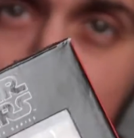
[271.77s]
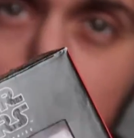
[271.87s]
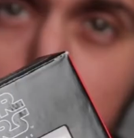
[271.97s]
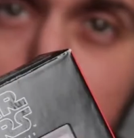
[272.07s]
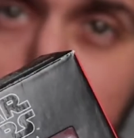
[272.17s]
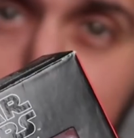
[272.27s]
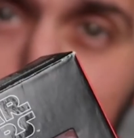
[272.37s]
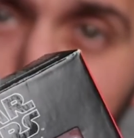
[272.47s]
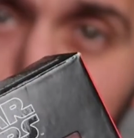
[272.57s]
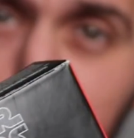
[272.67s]
blurry.
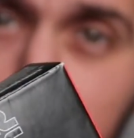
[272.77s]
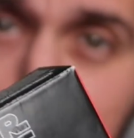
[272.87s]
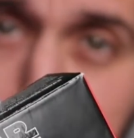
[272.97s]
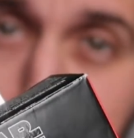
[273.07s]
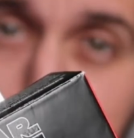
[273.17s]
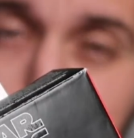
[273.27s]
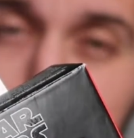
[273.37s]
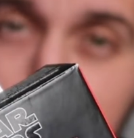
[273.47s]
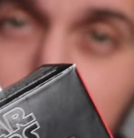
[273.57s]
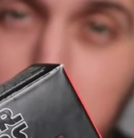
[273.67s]
Look at him.
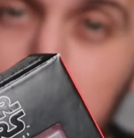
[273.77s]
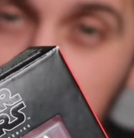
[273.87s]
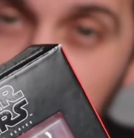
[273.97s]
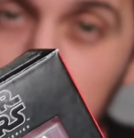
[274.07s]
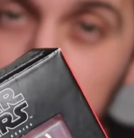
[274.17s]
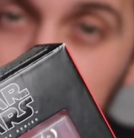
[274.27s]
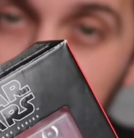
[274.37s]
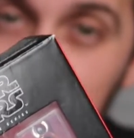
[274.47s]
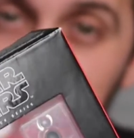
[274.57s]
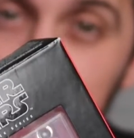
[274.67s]
That is the tiniest
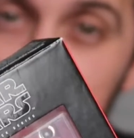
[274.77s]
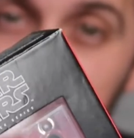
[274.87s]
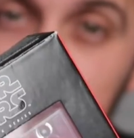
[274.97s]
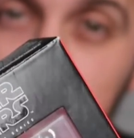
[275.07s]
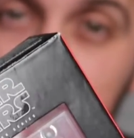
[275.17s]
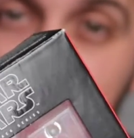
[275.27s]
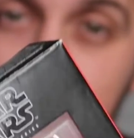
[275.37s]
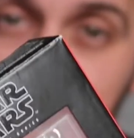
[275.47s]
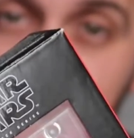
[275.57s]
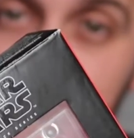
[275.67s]
Black Series figure
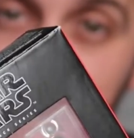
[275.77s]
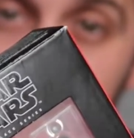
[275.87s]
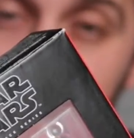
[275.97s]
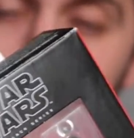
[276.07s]
ever.